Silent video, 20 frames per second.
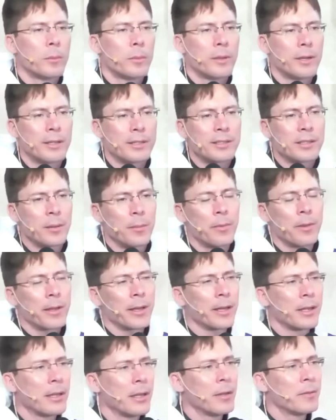but it's something
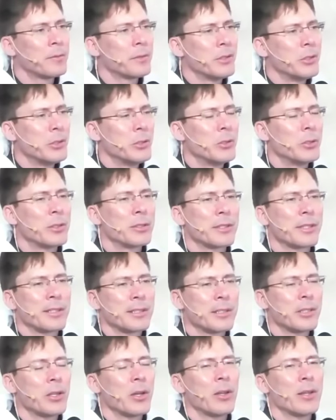I'd love to do because I
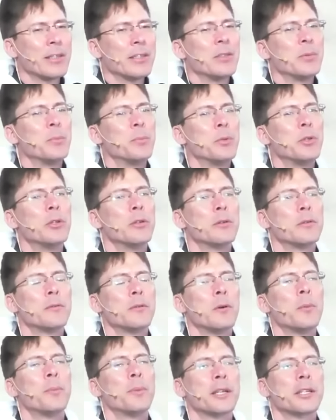see all these
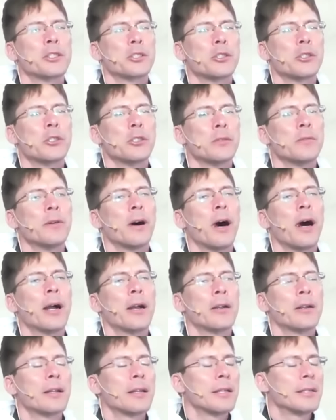beautiful pictures of
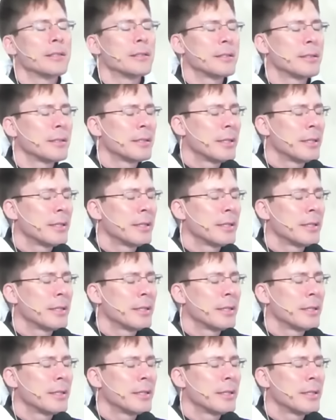Ireland.